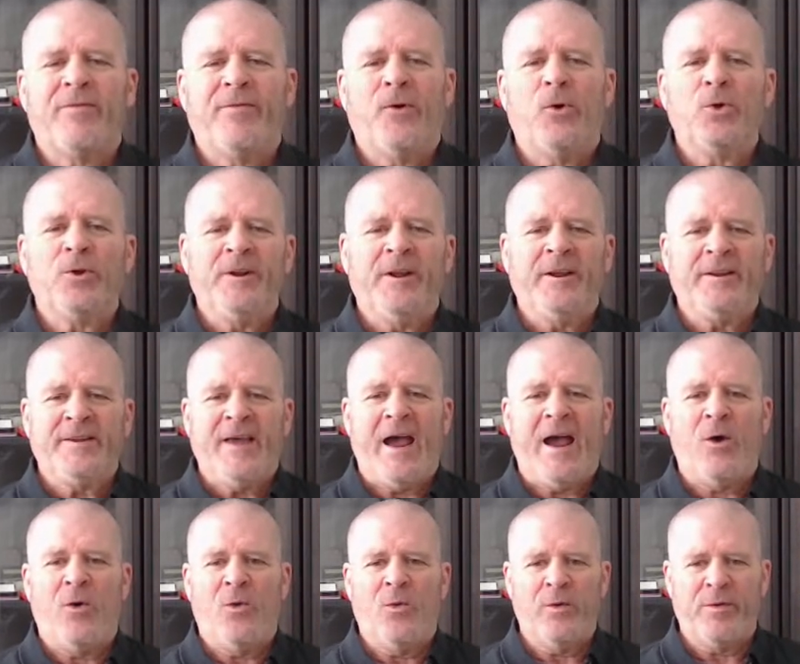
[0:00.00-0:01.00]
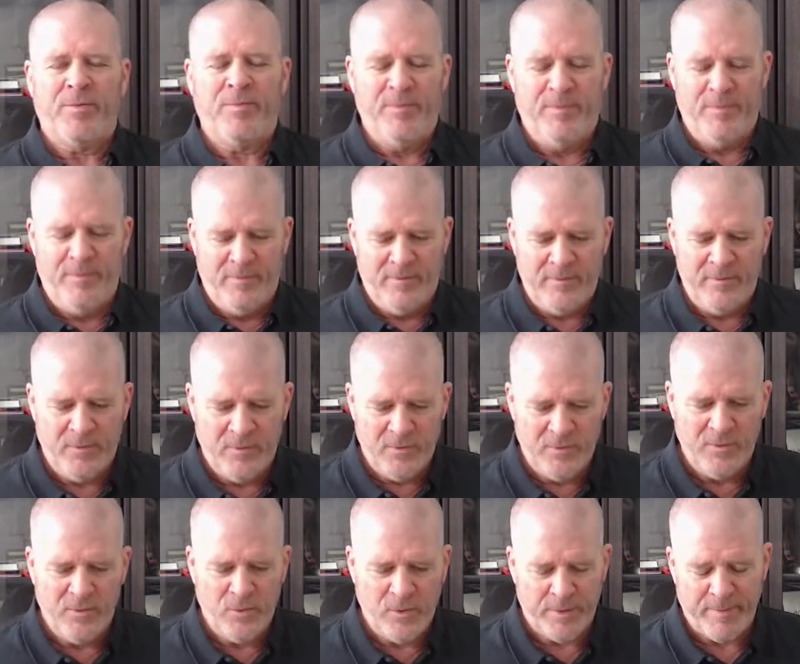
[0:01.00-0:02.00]
folding a towel
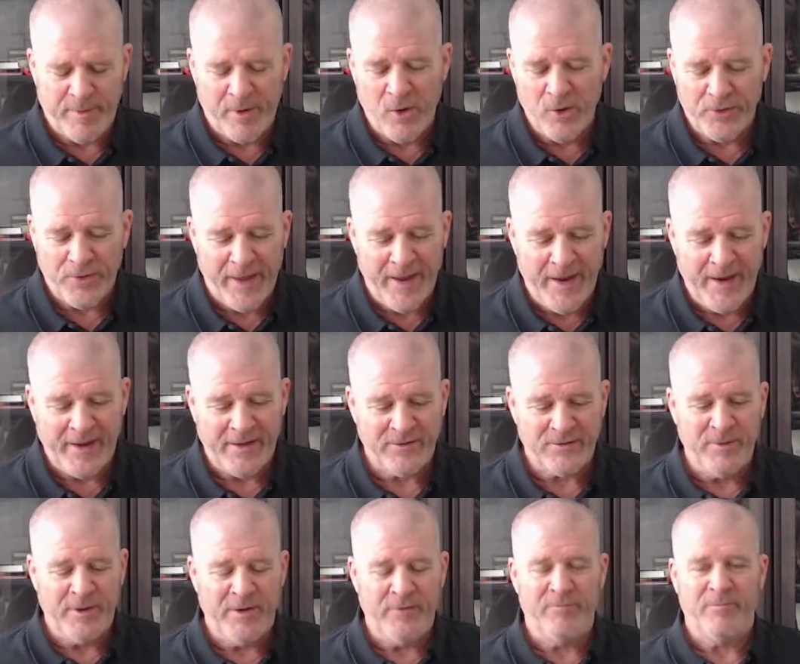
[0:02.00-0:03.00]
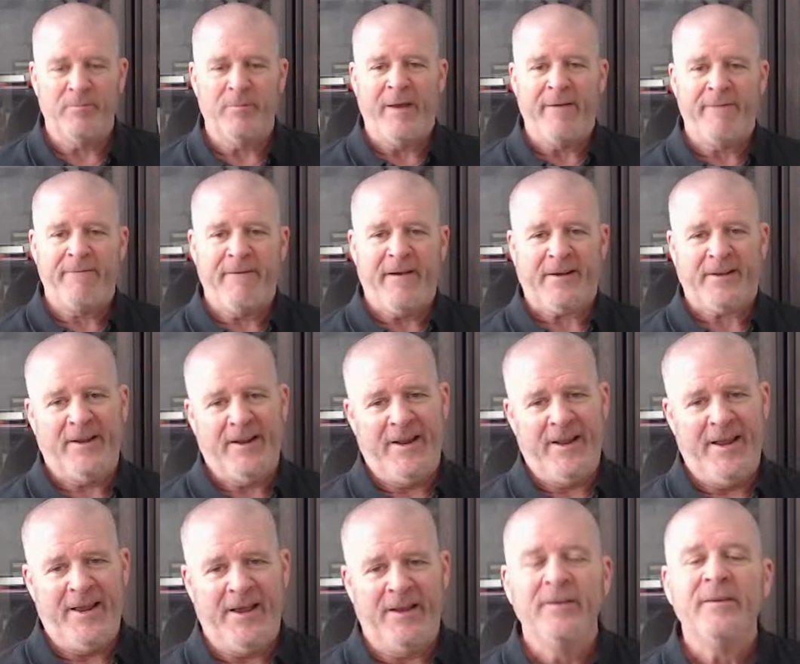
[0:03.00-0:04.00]
with both hands, my
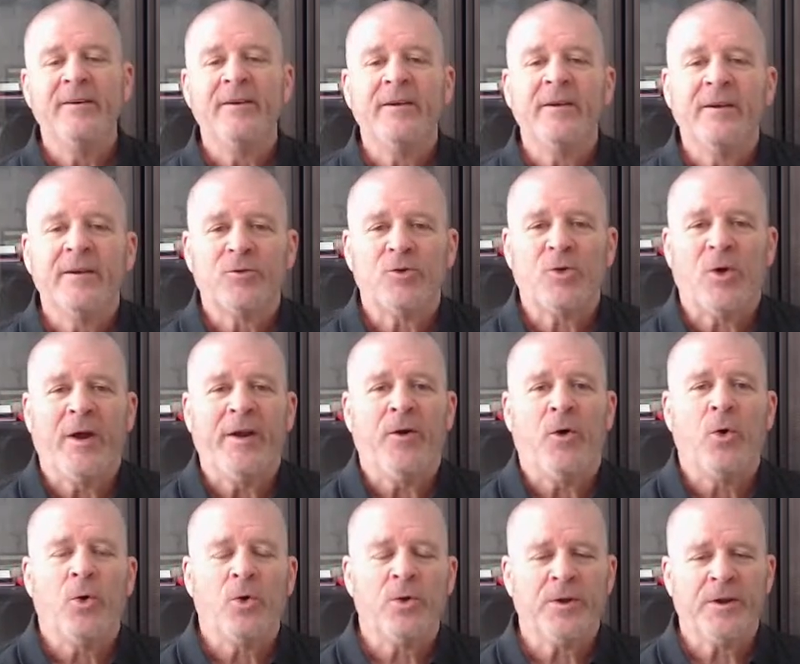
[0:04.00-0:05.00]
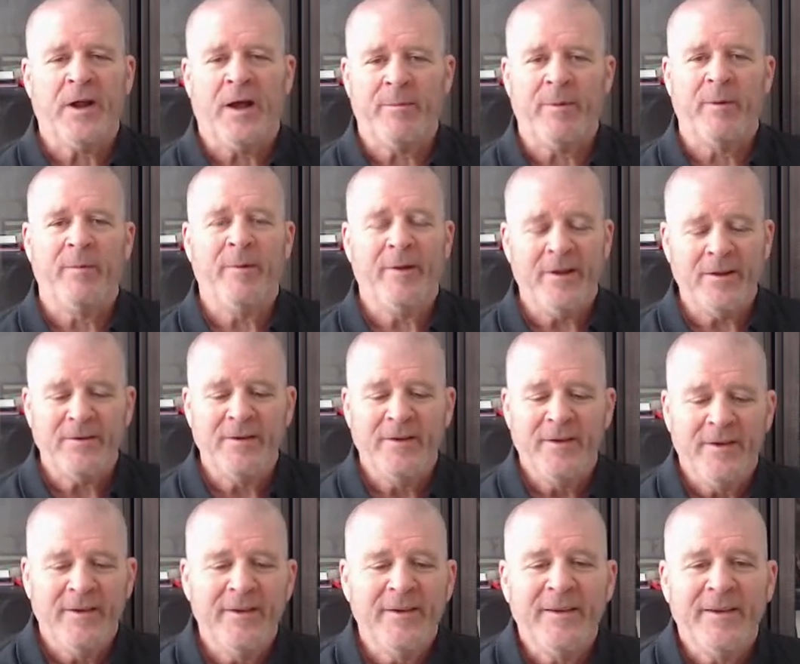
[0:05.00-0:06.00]
affected hand, trying to hold it up, and
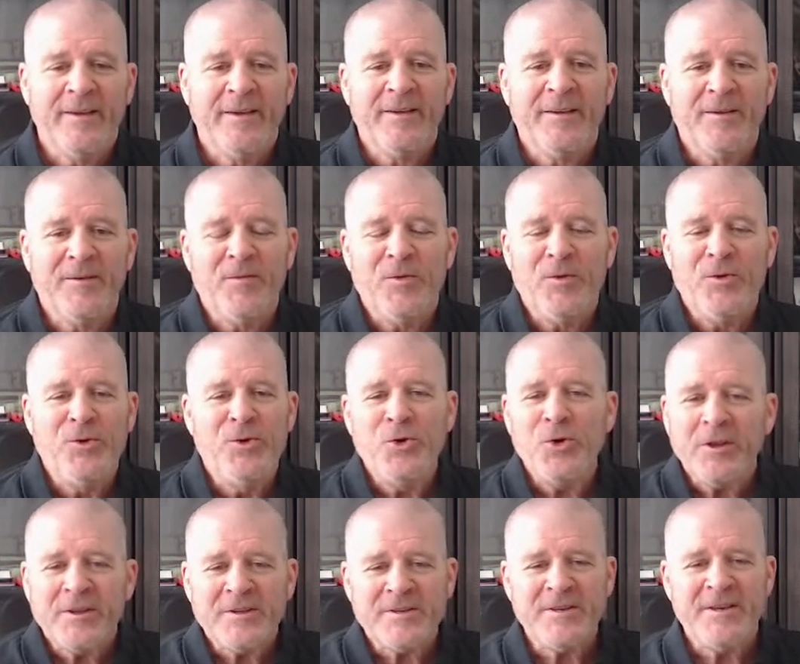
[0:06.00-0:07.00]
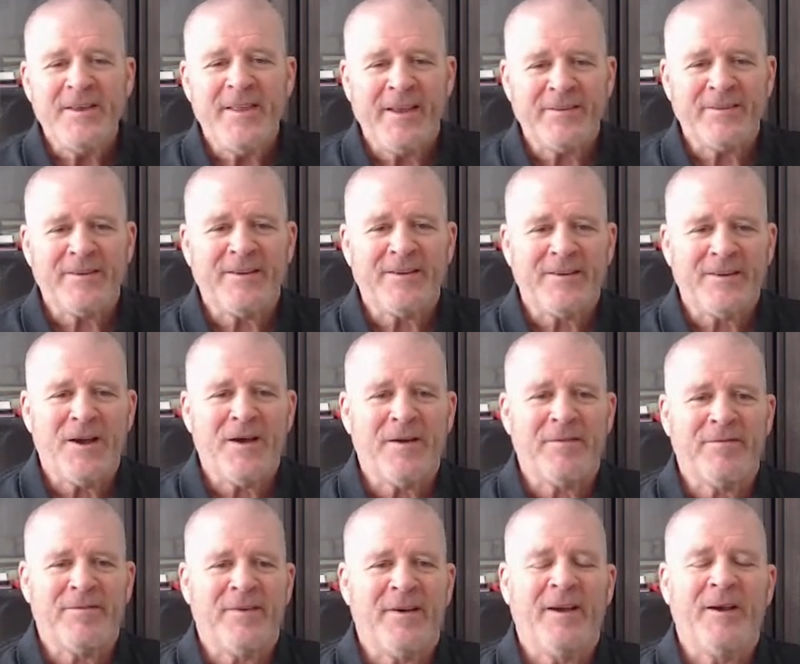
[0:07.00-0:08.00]
you can see that's a
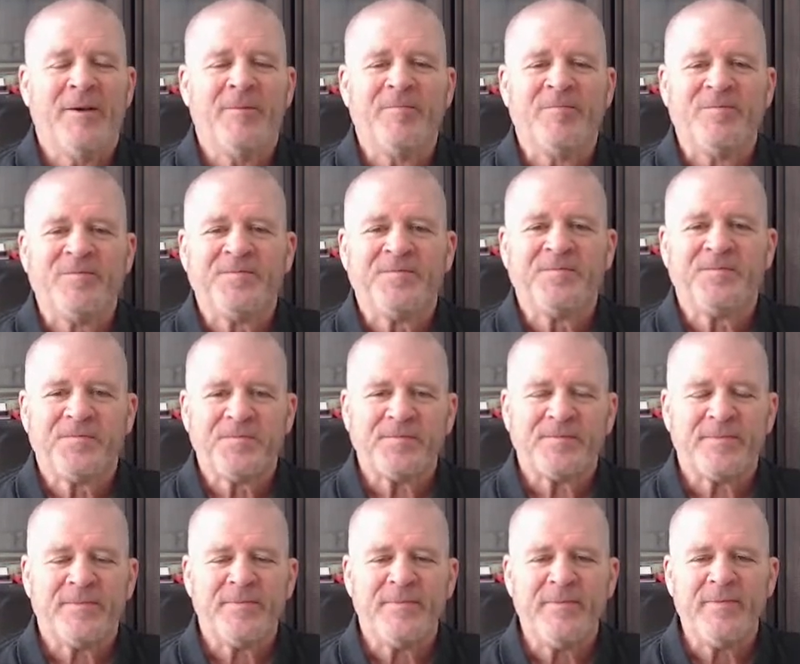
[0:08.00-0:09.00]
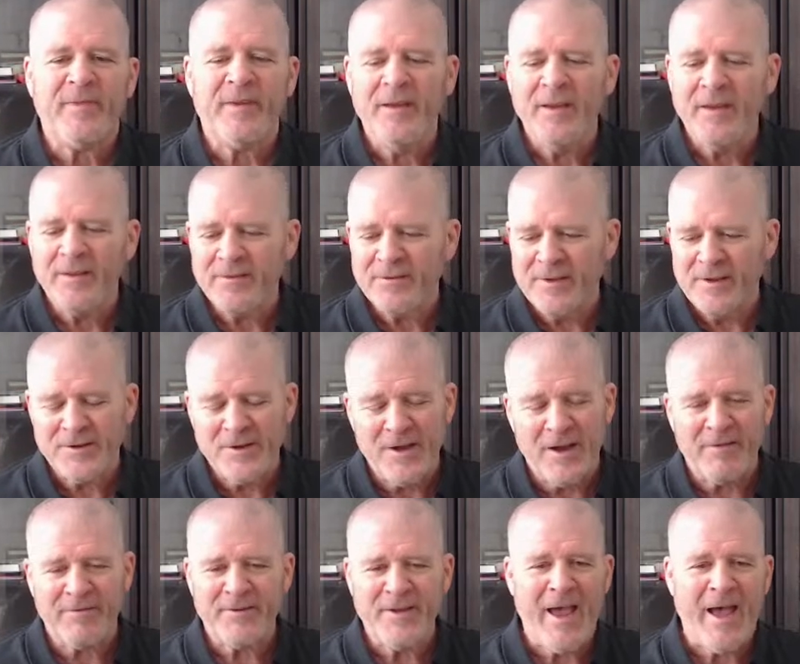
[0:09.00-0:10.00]
tough, it's a
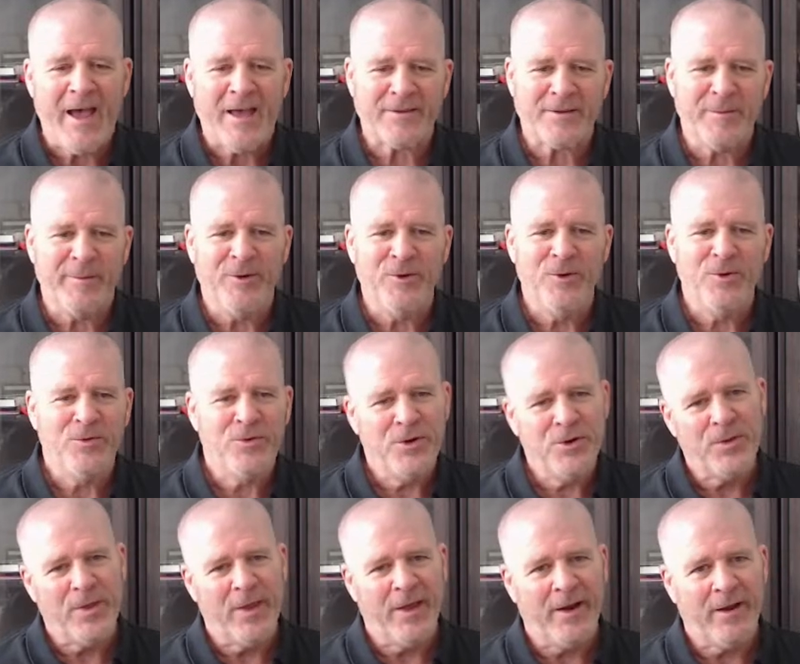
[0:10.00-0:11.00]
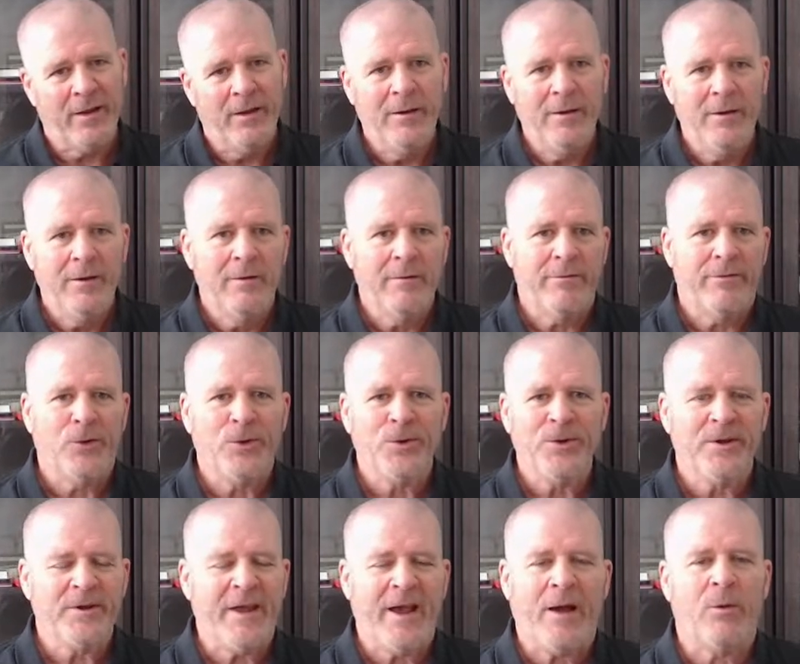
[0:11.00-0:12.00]
tough task. I mean, who knew that
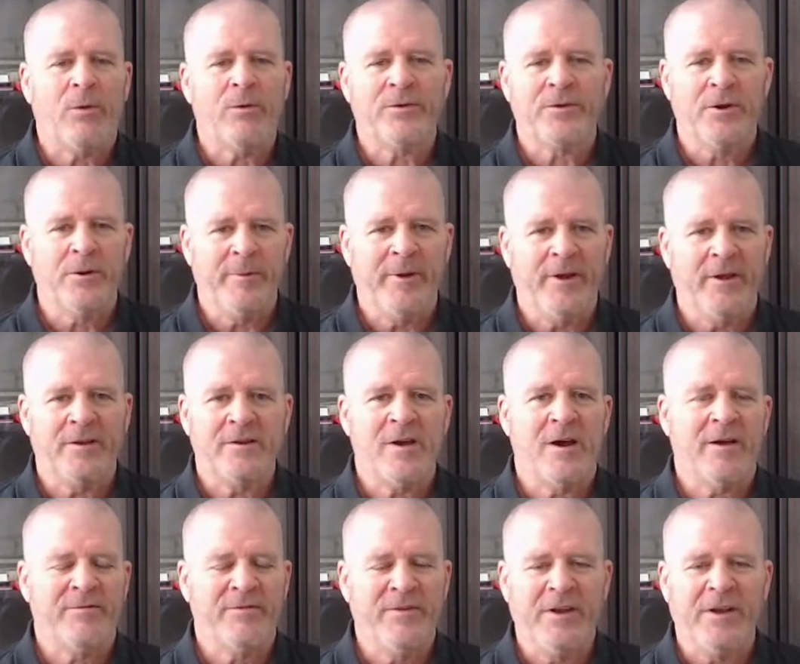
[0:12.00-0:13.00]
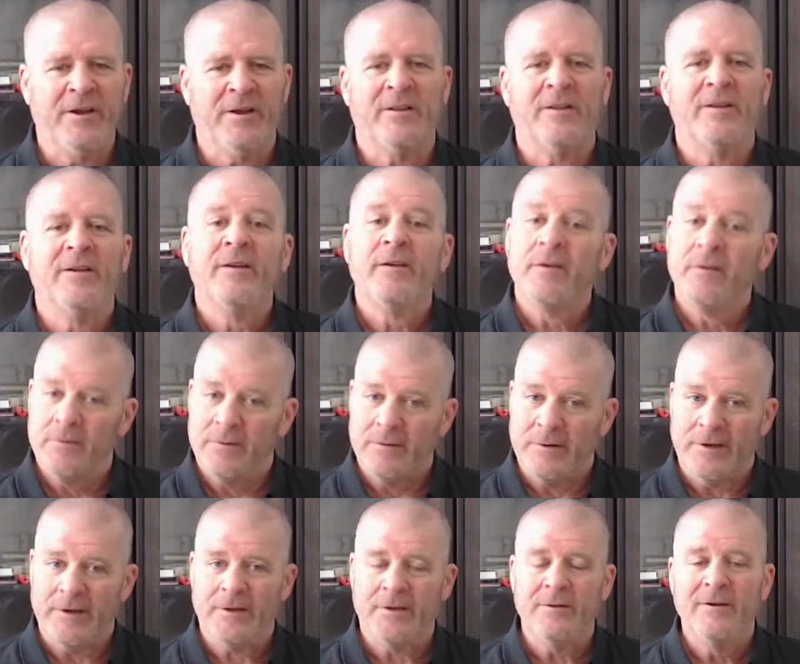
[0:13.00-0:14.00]
folding a towel is going to be a tough deal?
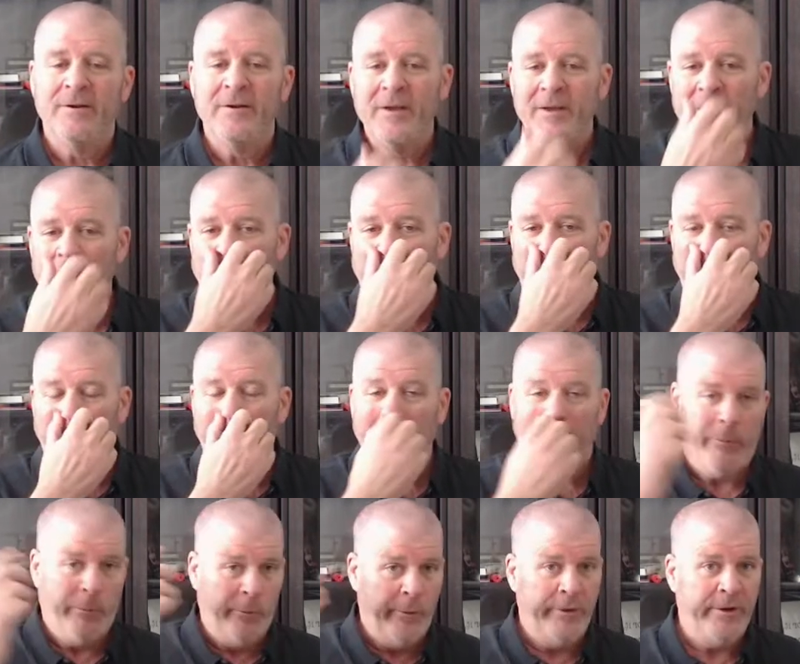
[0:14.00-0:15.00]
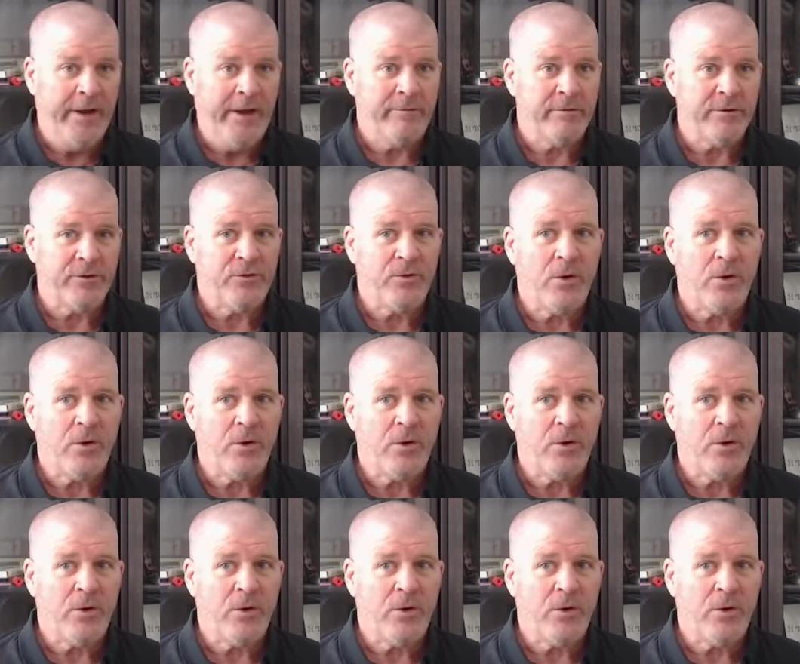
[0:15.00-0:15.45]
Well, when you have a